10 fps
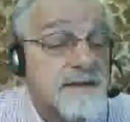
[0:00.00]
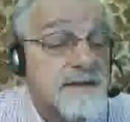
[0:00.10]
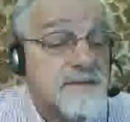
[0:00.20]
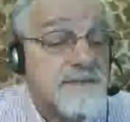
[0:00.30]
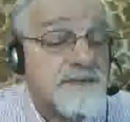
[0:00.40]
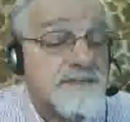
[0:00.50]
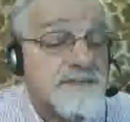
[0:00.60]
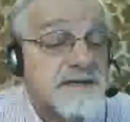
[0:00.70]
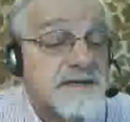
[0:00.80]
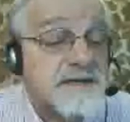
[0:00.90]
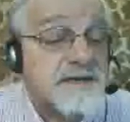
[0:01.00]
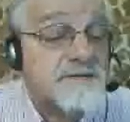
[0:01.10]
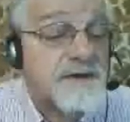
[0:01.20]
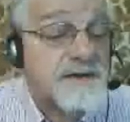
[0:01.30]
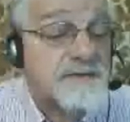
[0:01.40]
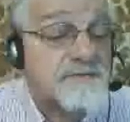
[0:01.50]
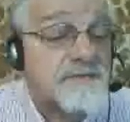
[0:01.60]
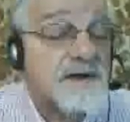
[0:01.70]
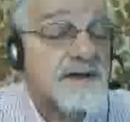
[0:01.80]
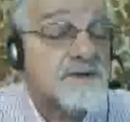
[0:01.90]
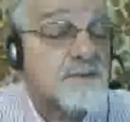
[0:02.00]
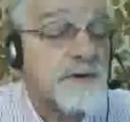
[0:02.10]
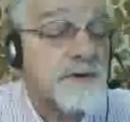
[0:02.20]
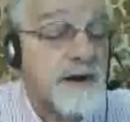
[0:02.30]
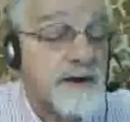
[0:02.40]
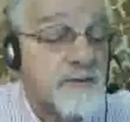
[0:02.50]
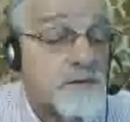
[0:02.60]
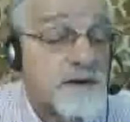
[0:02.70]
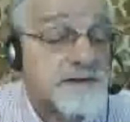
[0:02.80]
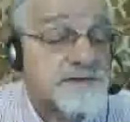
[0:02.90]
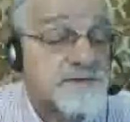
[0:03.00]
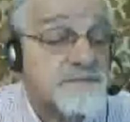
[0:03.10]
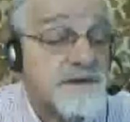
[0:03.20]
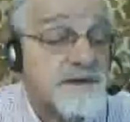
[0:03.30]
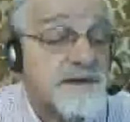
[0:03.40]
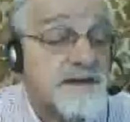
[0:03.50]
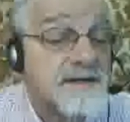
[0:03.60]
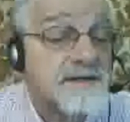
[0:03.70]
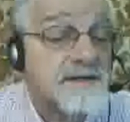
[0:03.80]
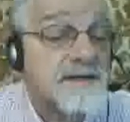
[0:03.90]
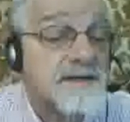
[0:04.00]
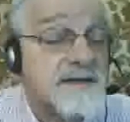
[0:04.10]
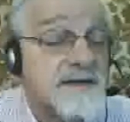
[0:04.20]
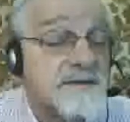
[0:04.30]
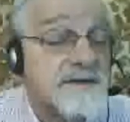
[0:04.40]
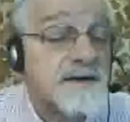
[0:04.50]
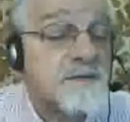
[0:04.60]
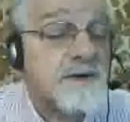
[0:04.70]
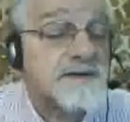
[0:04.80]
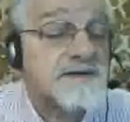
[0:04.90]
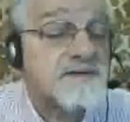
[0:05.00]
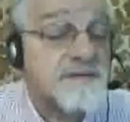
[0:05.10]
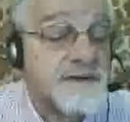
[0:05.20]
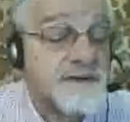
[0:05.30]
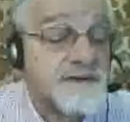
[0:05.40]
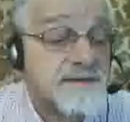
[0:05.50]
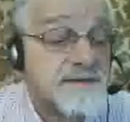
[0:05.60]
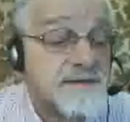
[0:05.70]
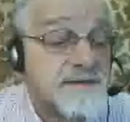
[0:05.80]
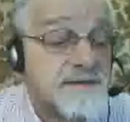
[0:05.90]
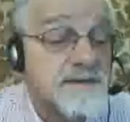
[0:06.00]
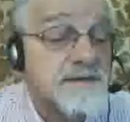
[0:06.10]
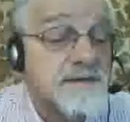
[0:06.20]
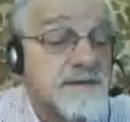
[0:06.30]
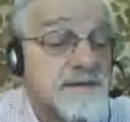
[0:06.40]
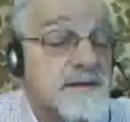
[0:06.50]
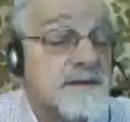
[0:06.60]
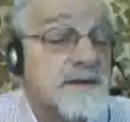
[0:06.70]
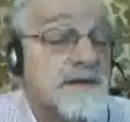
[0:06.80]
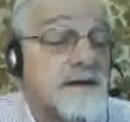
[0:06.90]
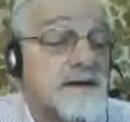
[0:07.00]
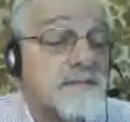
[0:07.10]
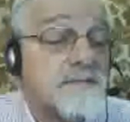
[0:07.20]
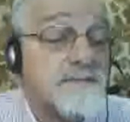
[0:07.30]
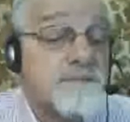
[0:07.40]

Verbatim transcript: let me see if I can find where I want to find uh, the area I want to find here. Um,